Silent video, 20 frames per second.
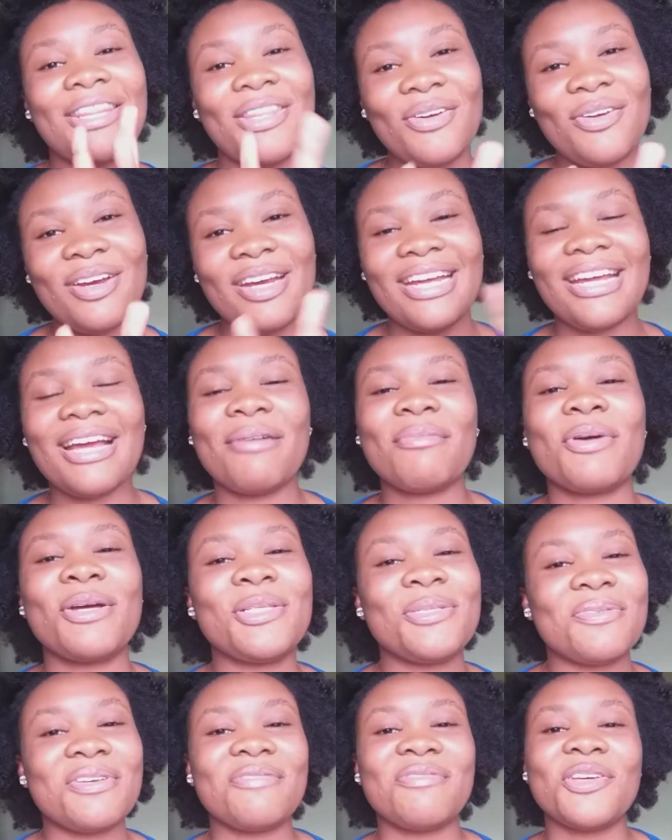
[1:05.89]
three i'm going
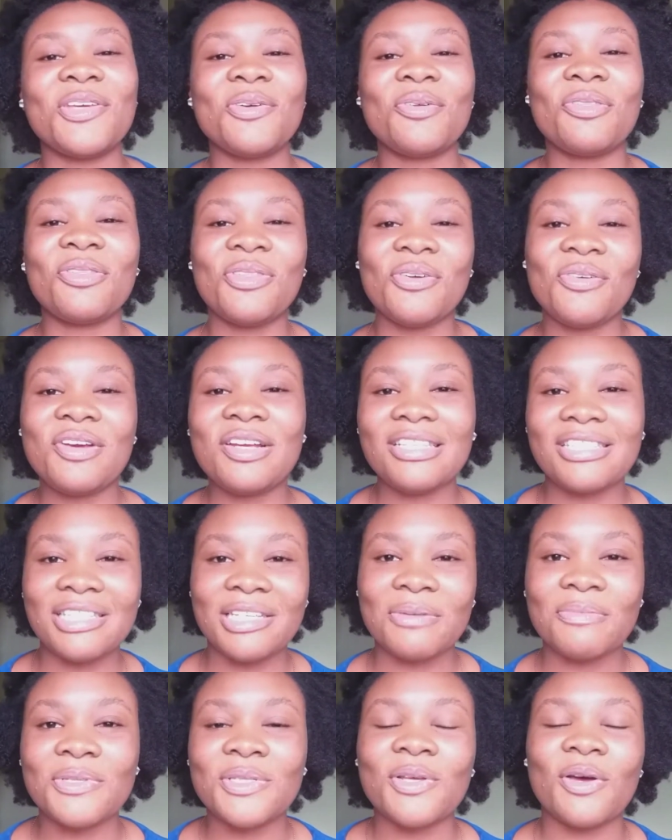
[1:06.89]
to be giving you three
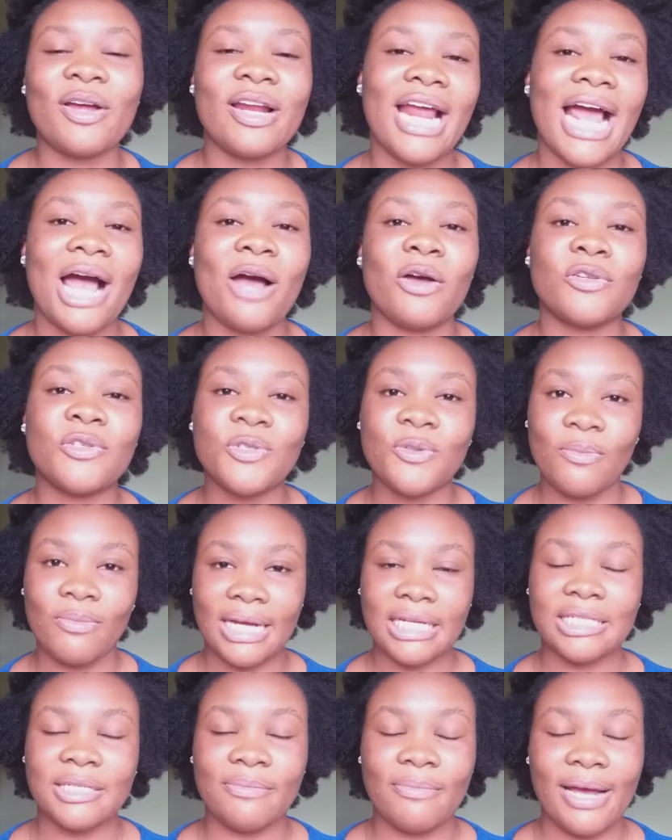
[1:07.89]
tips on how to
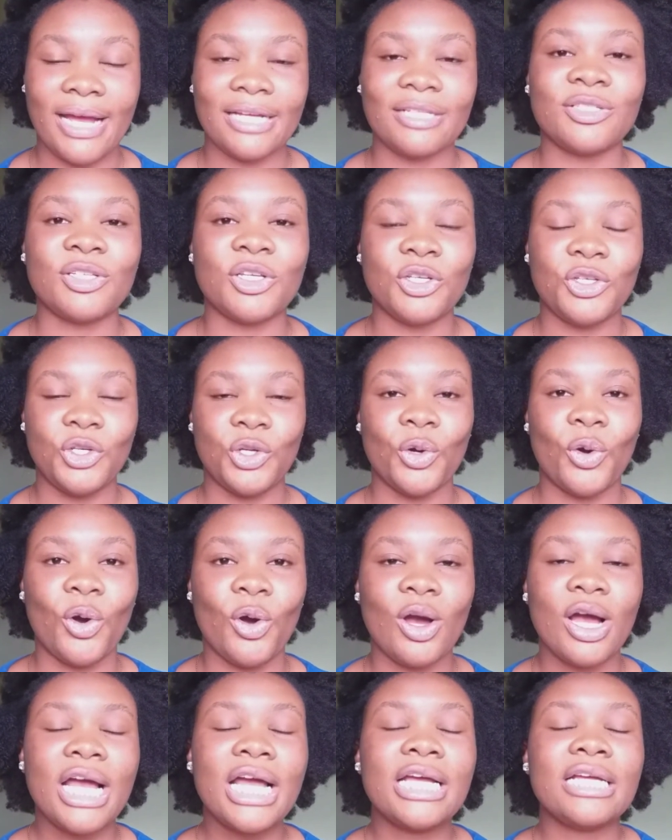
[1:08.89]
maximize
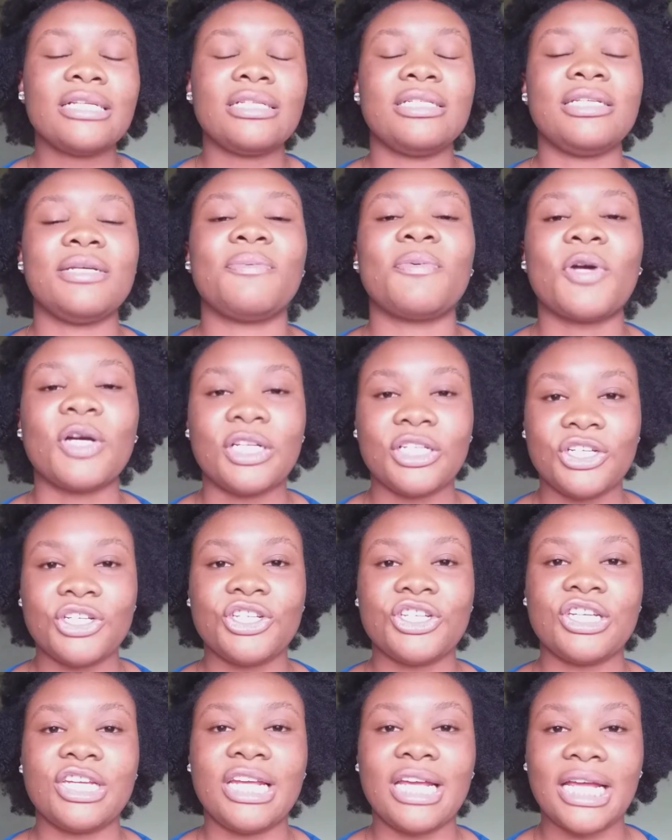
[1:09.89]
your deep
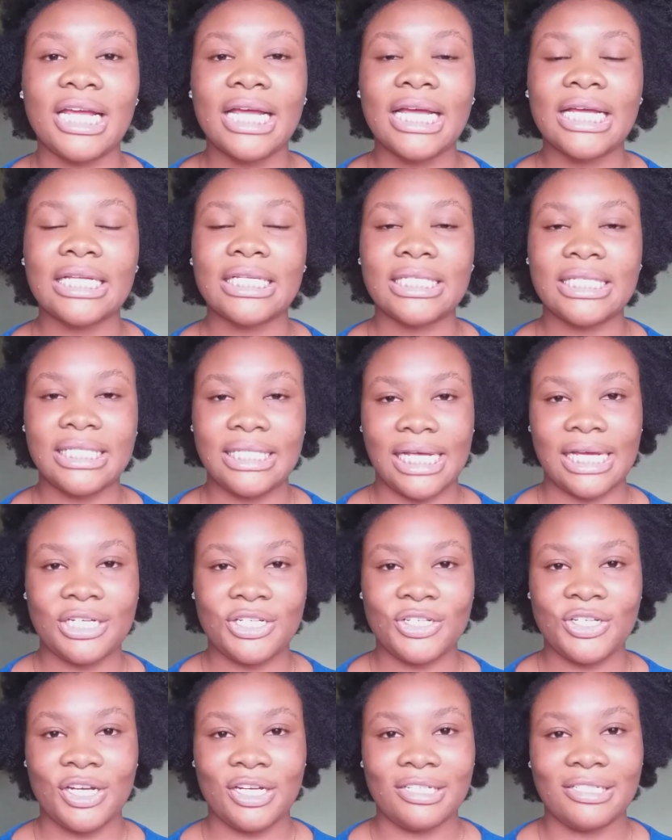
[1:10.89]
conditioning
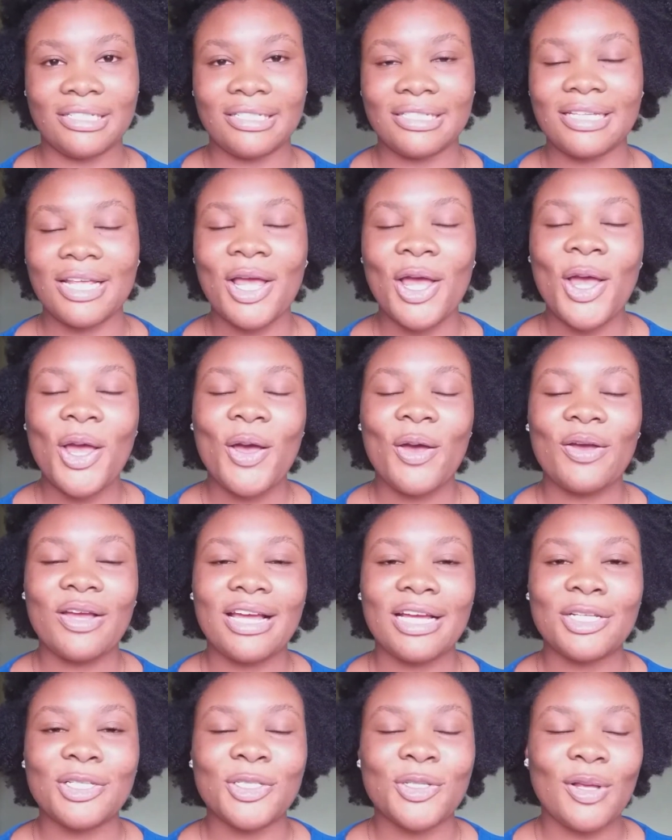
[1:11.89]
sessions
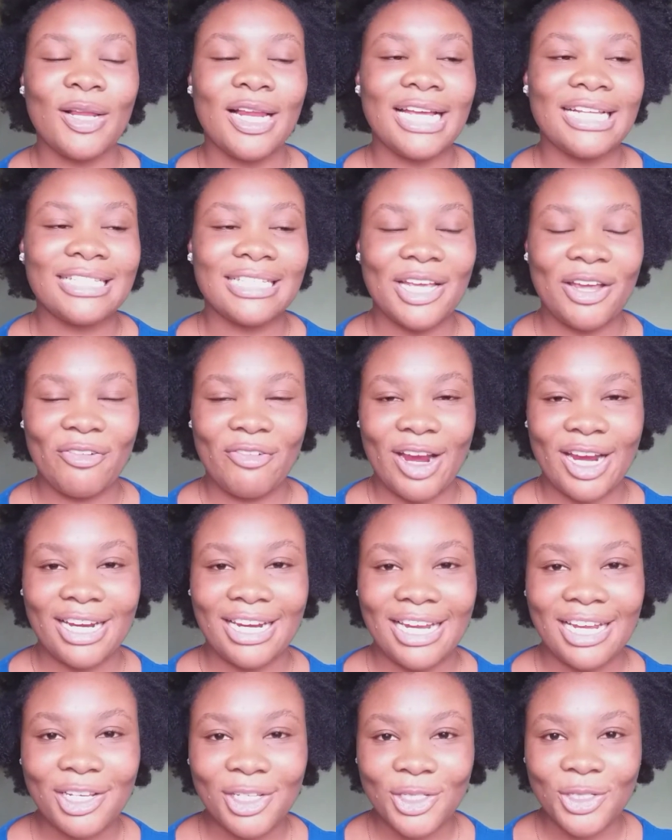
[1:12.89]
okay so let's get right
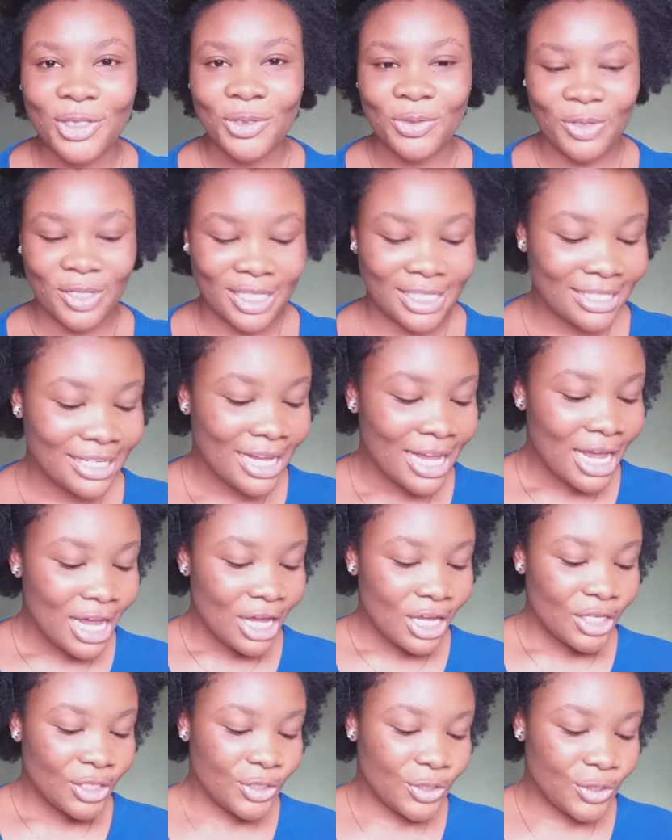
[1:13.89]
into it
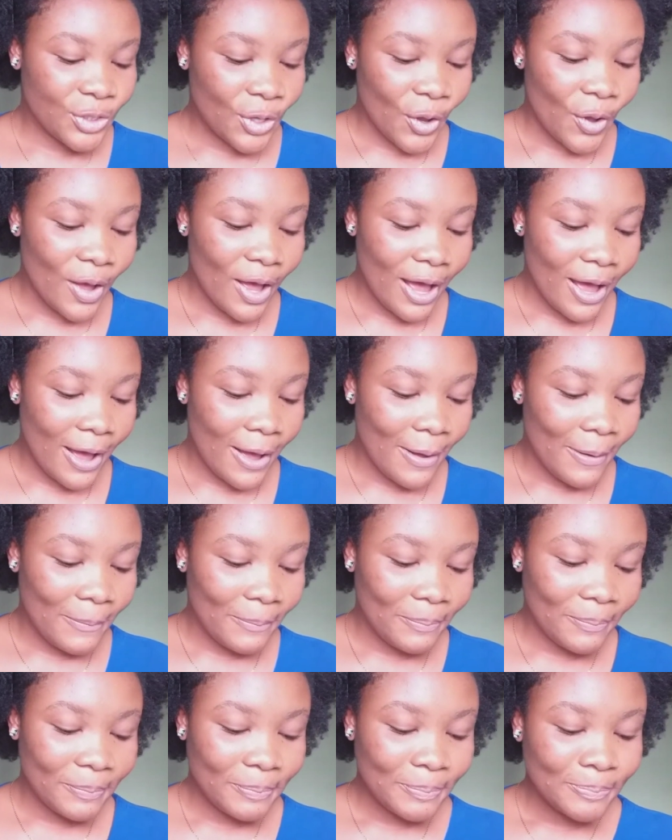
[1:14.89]
so
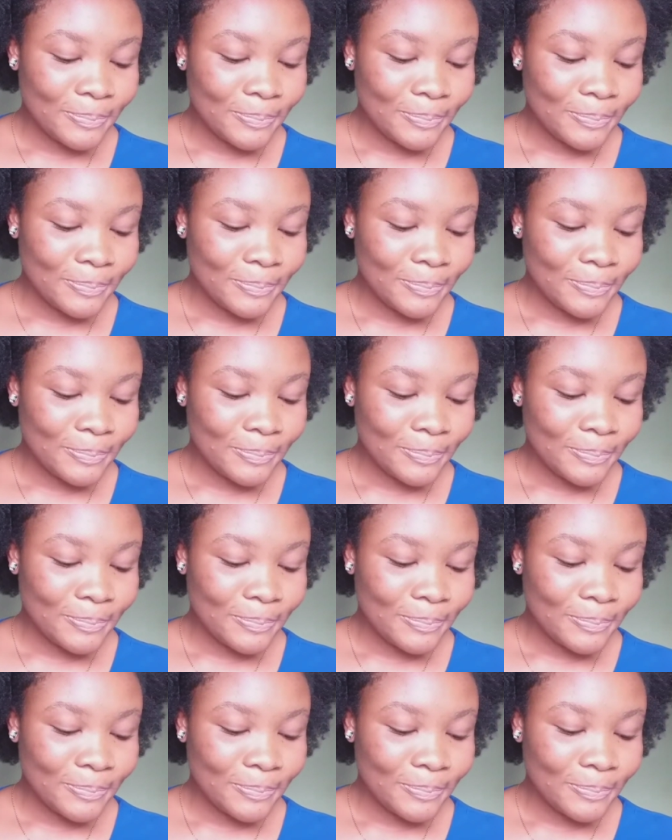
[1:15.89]
um